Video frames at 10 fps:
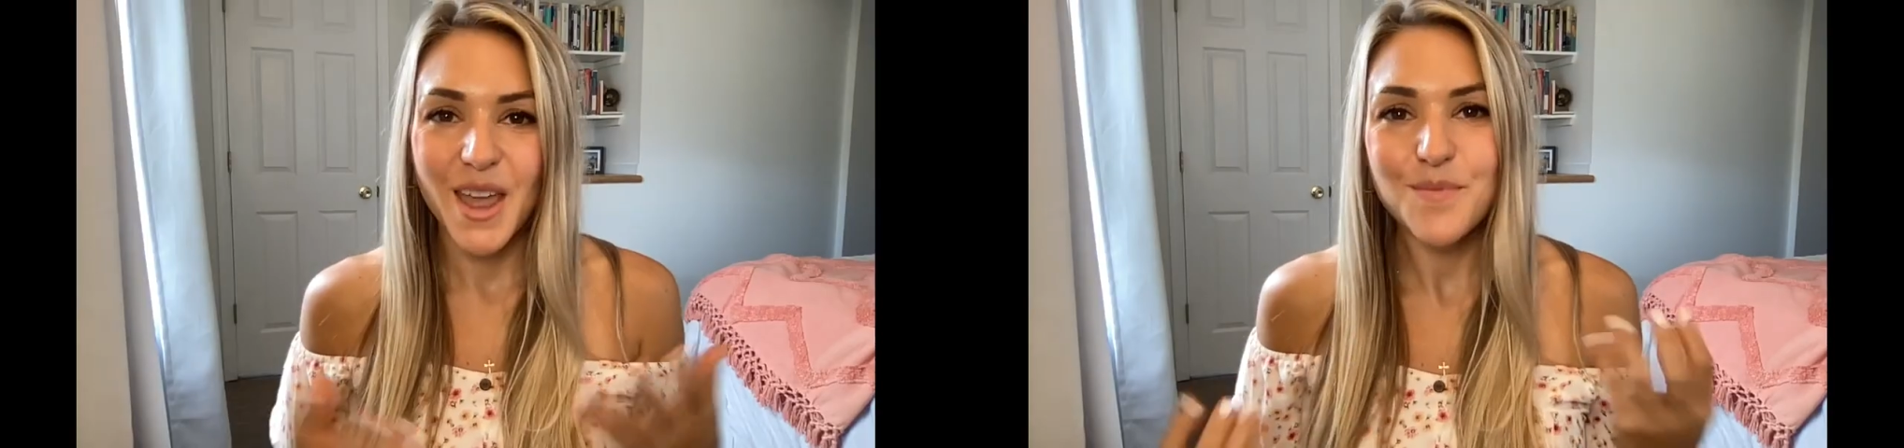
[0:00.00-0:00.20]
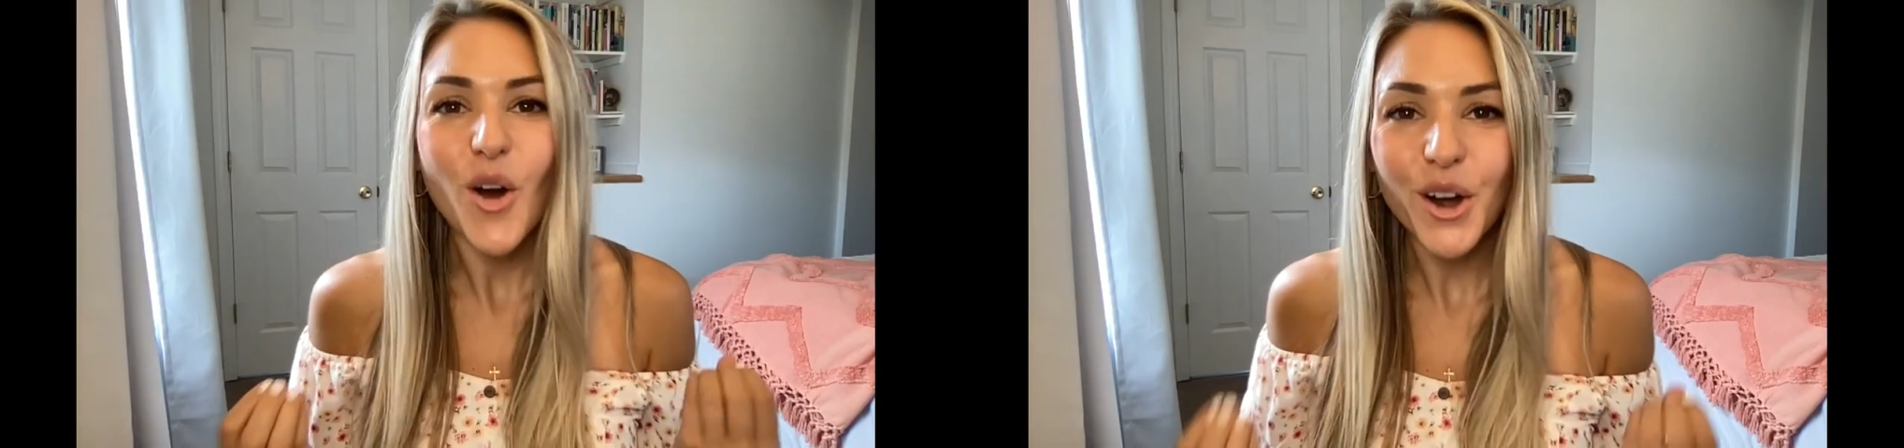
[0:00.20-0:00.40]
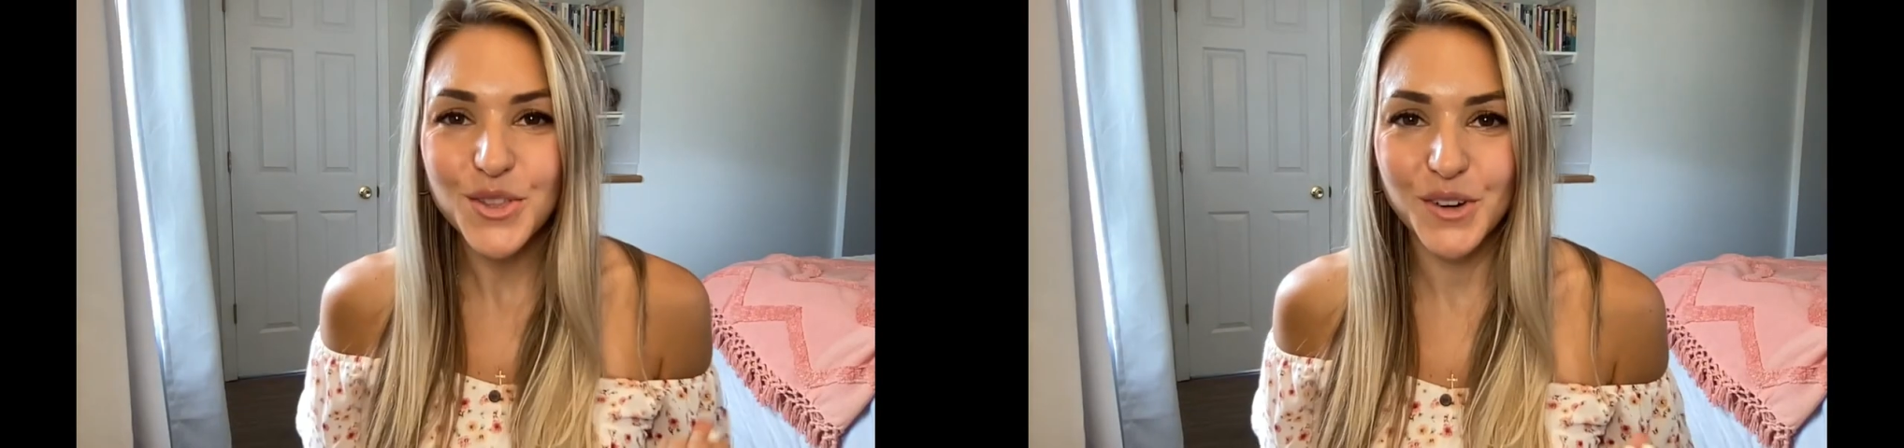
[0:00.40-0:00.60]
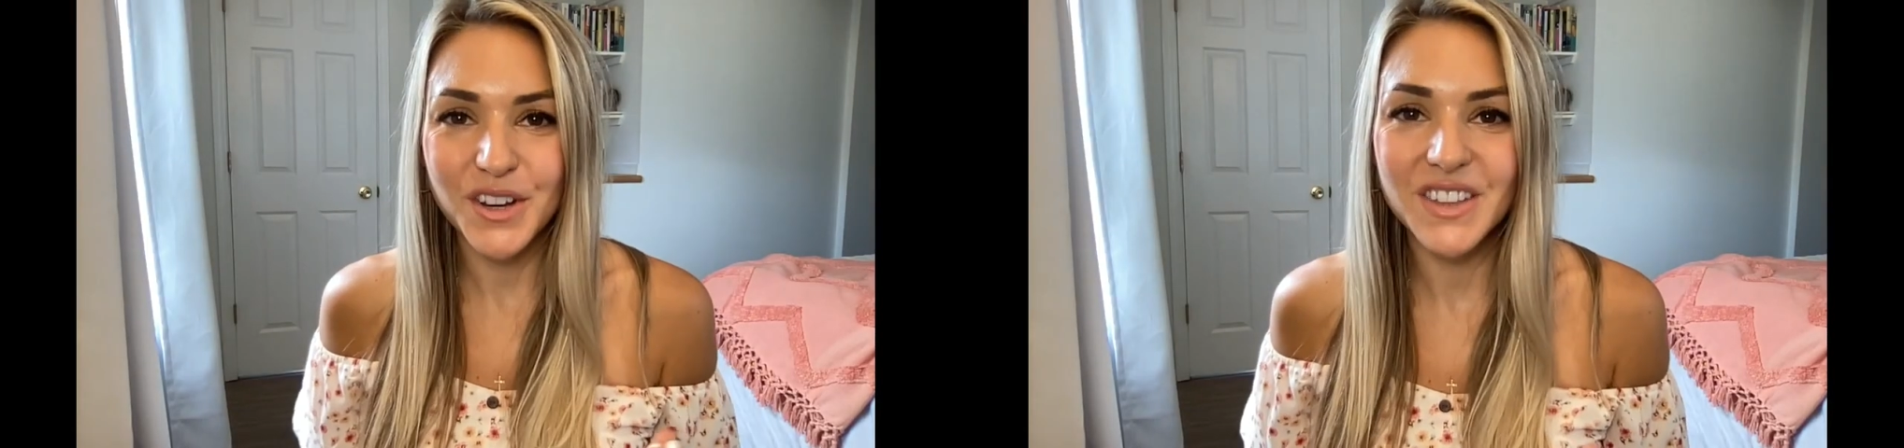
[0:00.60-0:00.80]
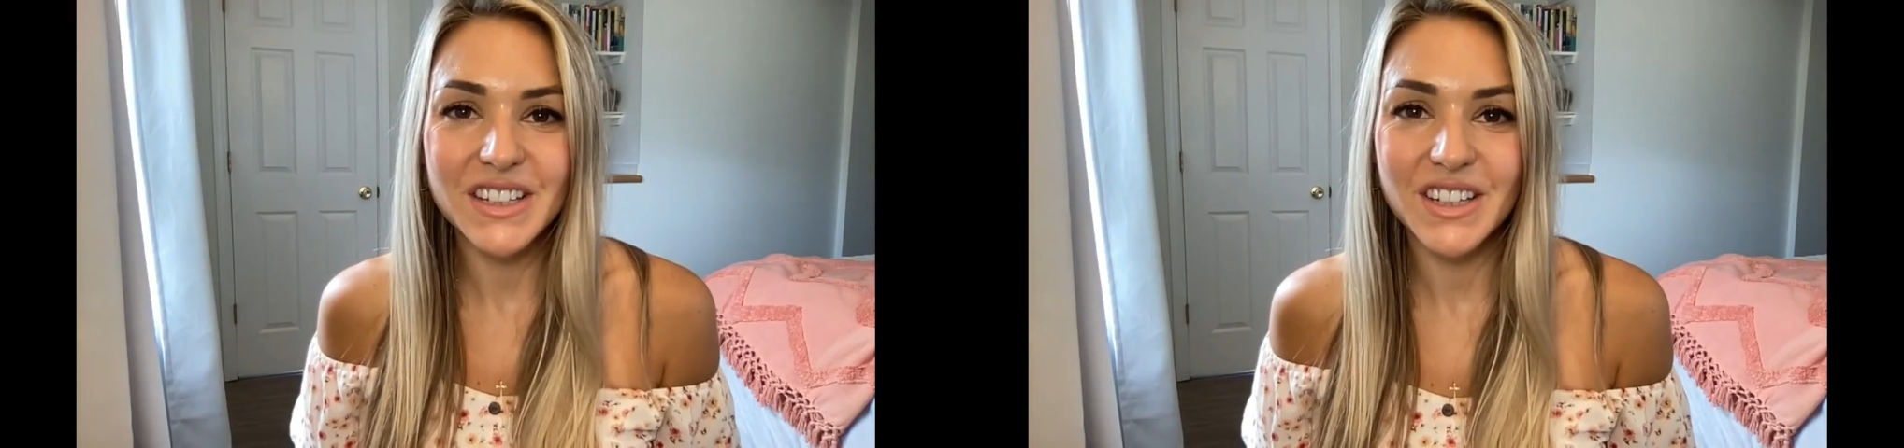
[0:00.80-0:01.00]
In part 3
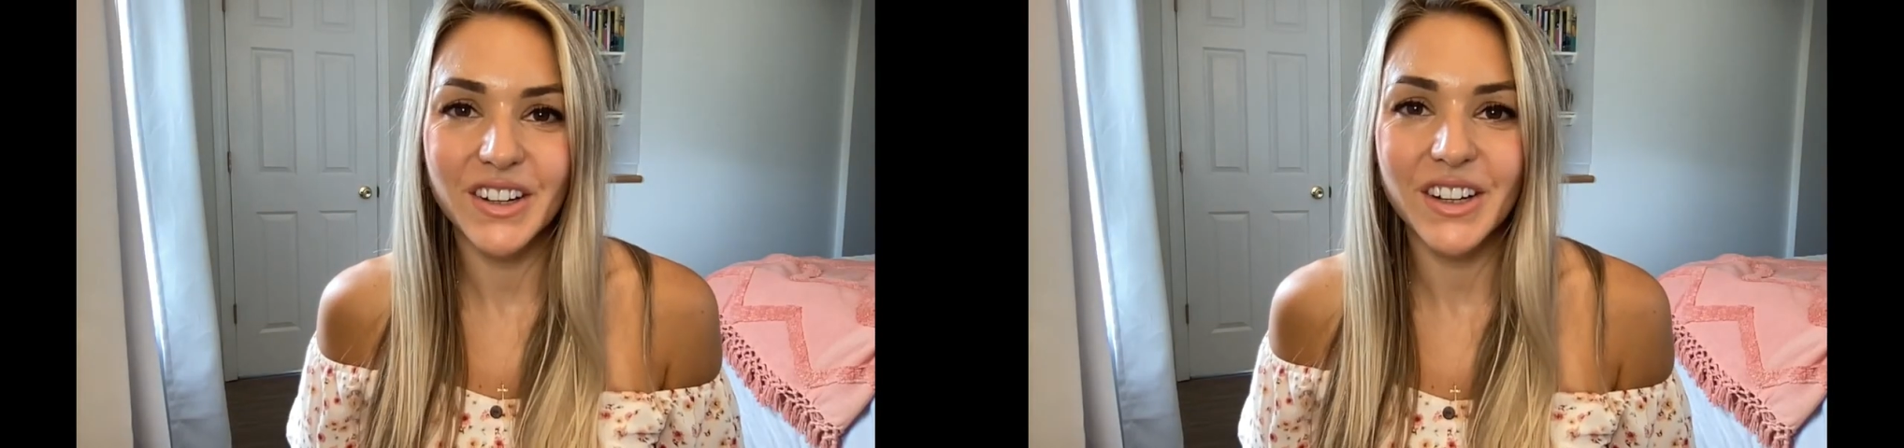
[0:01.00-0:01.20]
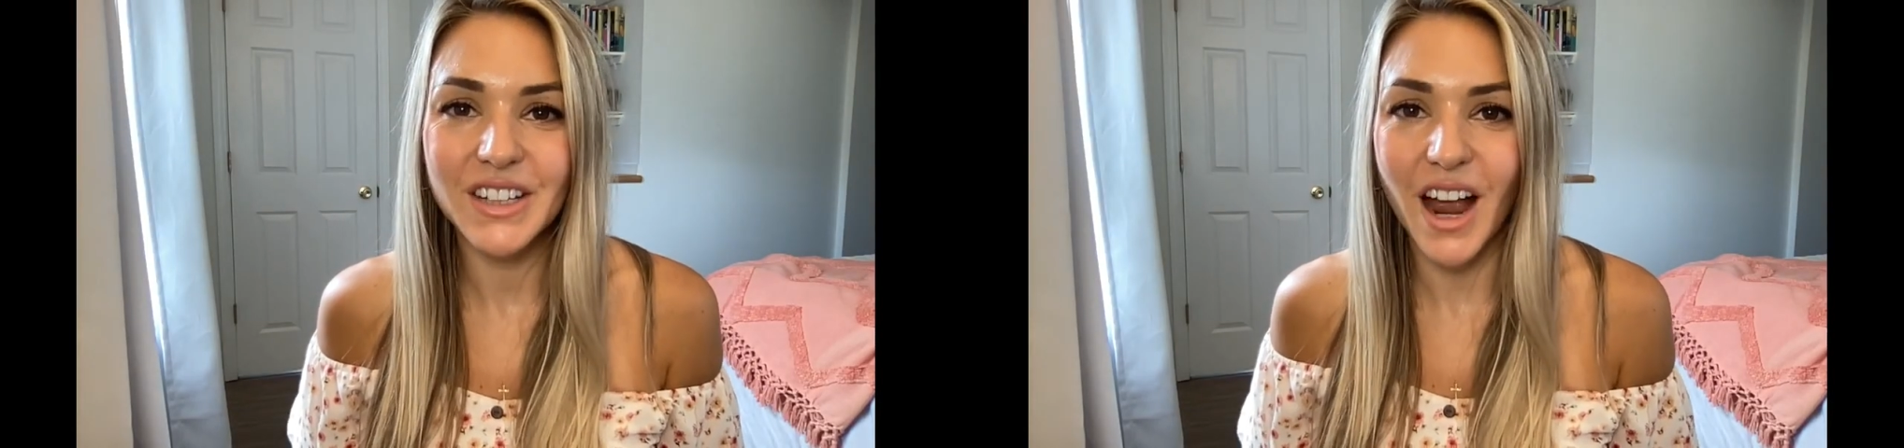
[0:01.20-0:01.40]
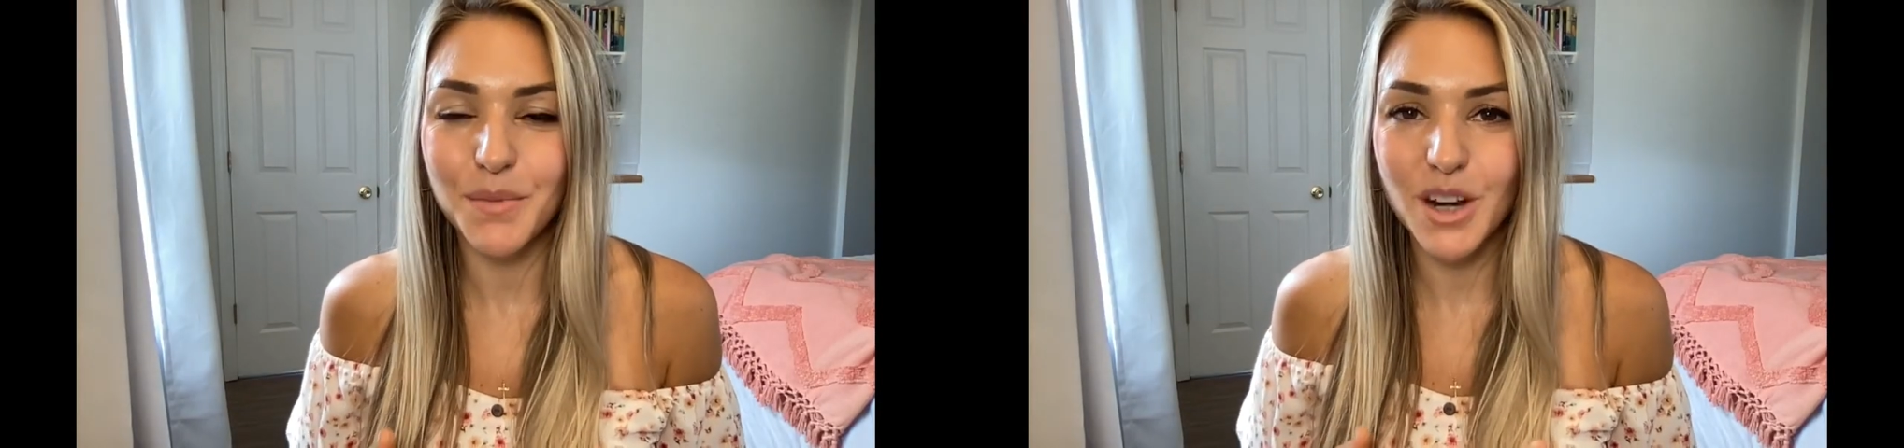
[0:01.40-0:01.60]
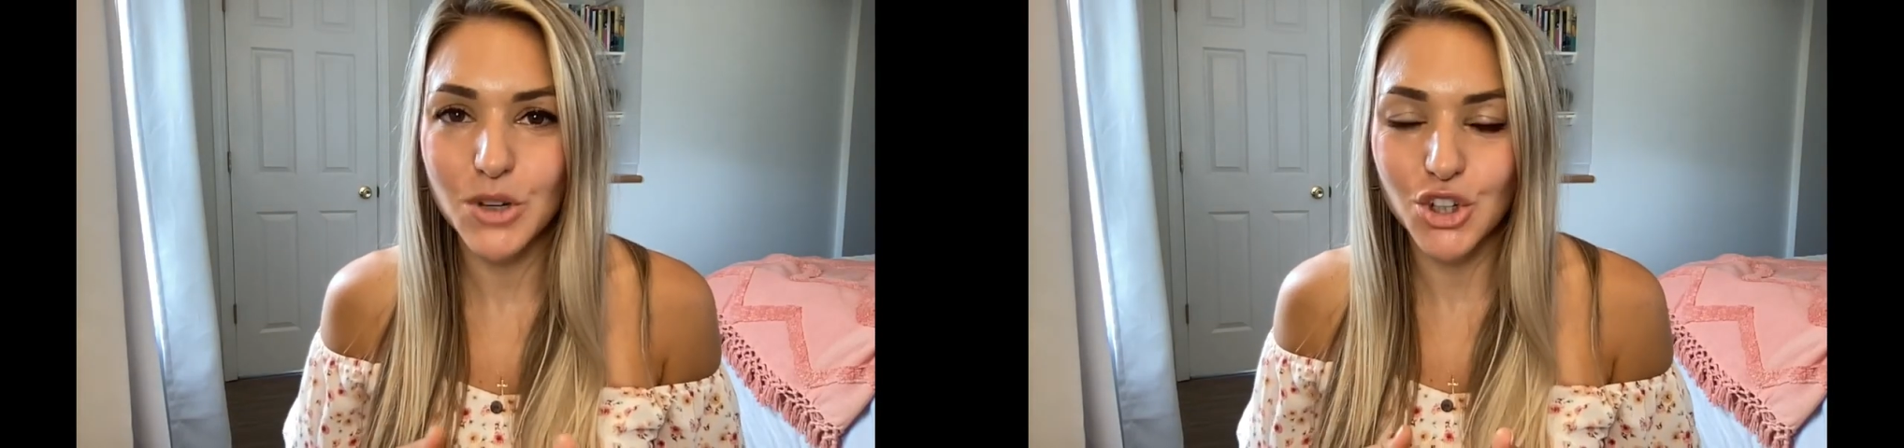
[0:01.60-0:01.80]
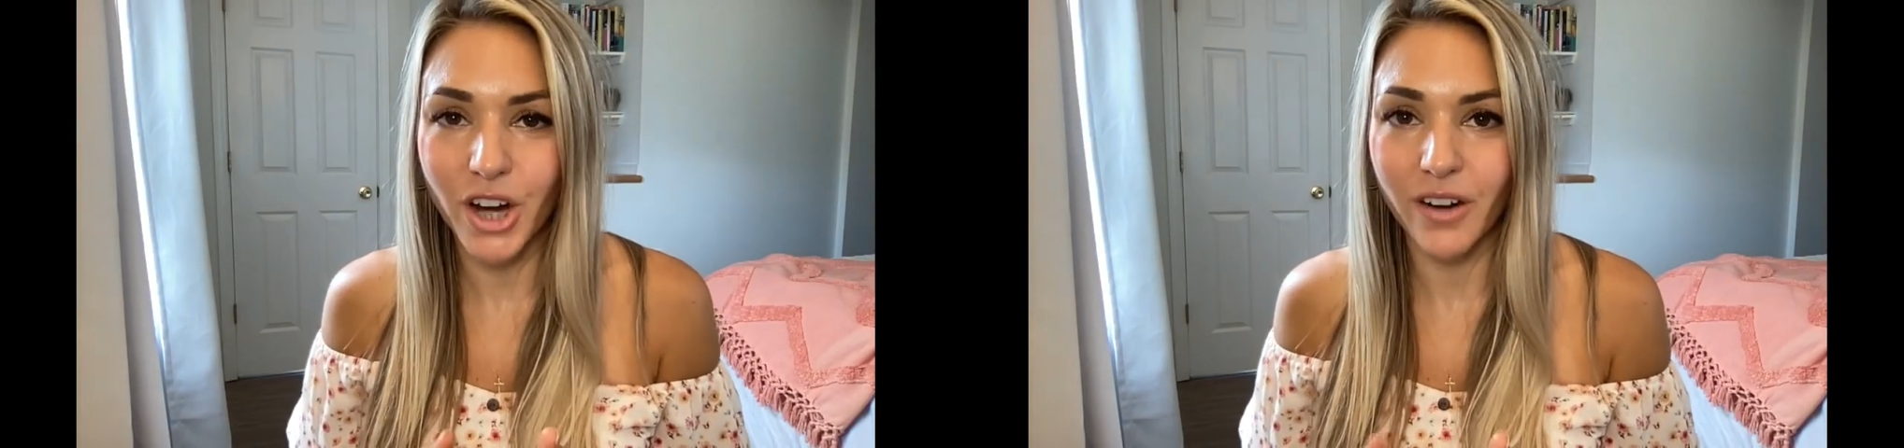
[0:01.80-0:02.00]
of this series, I'm going to
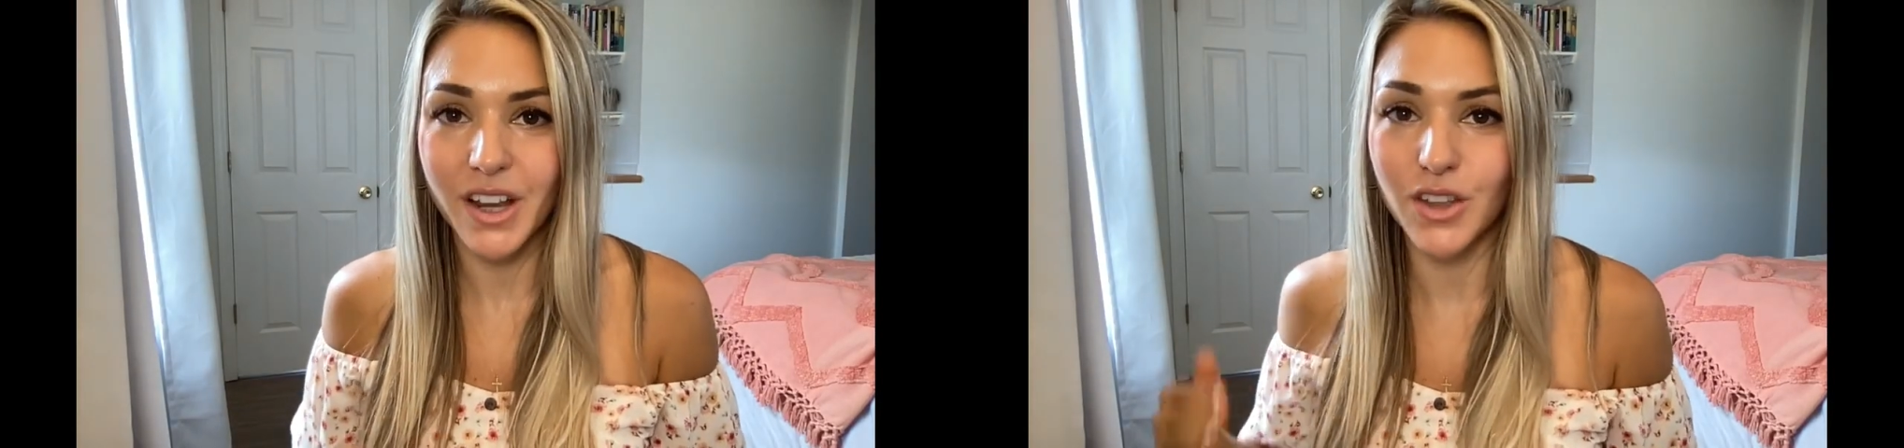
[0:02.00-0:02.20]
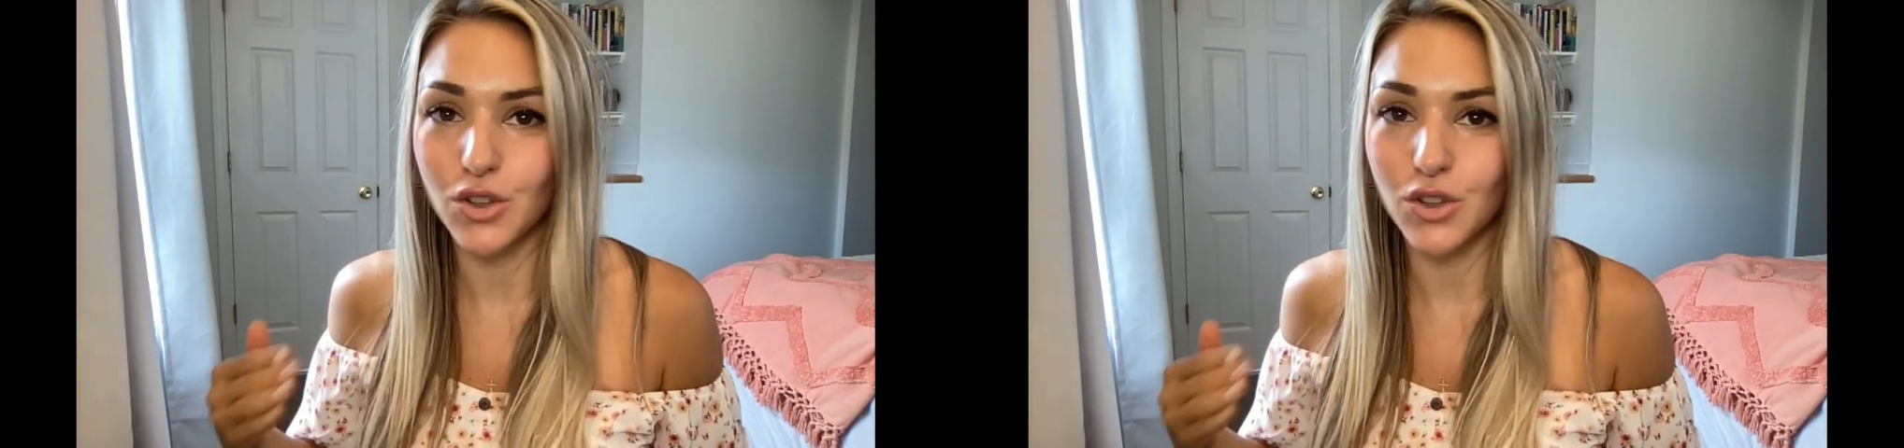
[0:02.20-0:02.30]
be sharing the